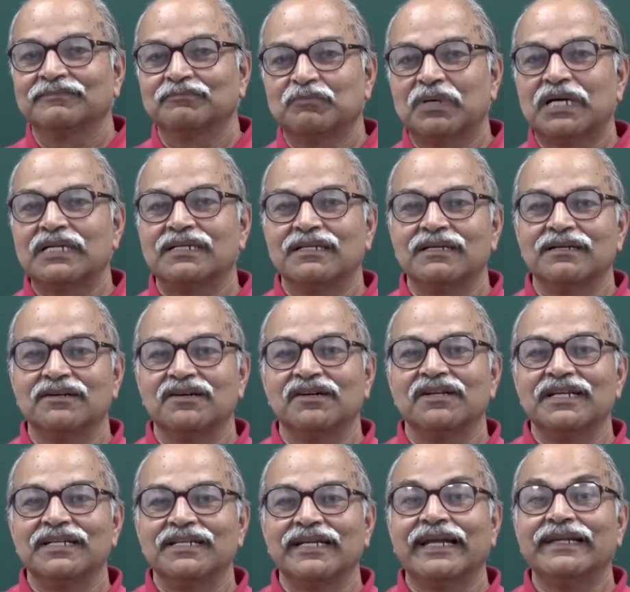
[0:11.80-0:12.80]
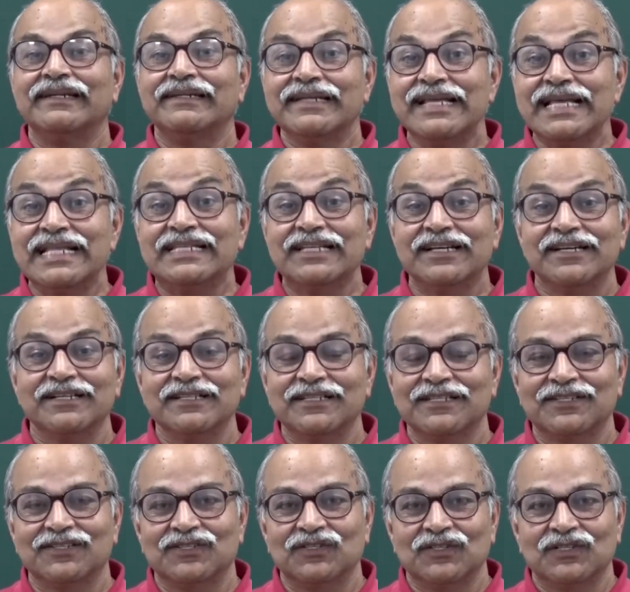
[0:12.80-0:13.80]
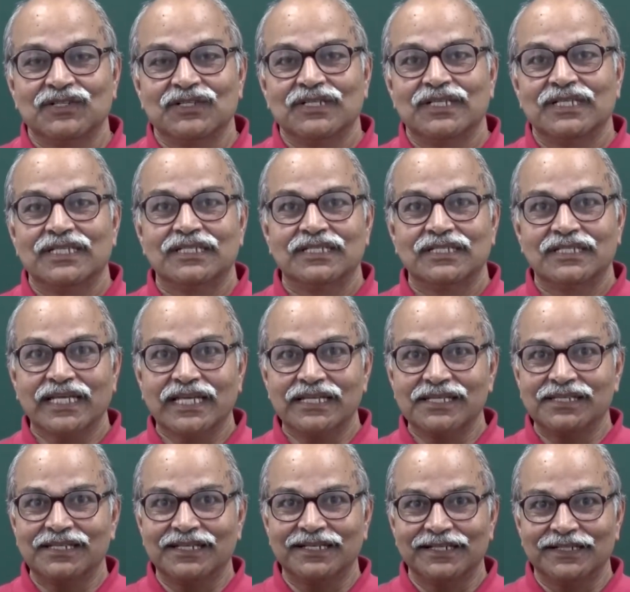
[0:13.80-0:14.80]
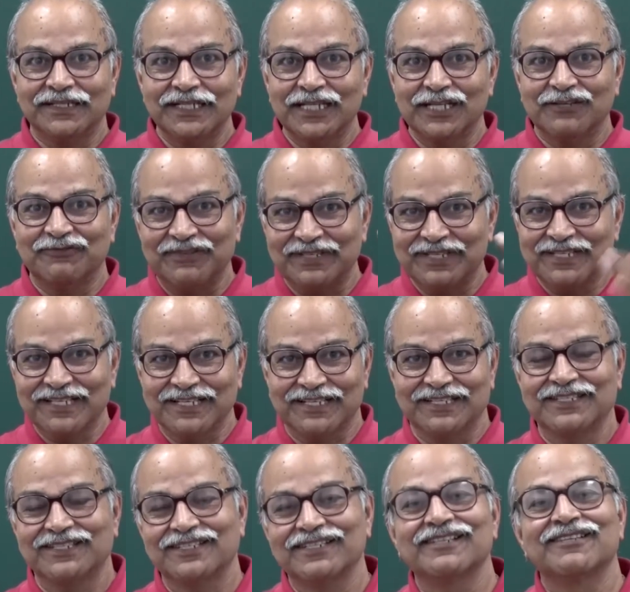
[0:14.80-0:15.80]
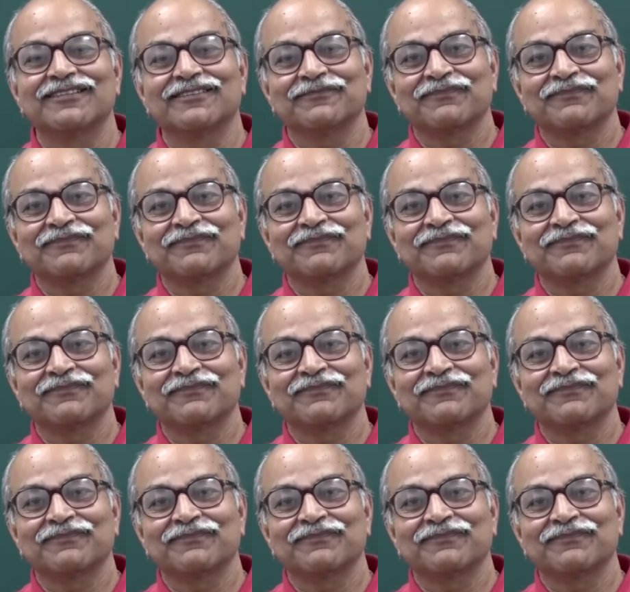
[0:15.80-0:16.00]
but it can teach us such a rich physics,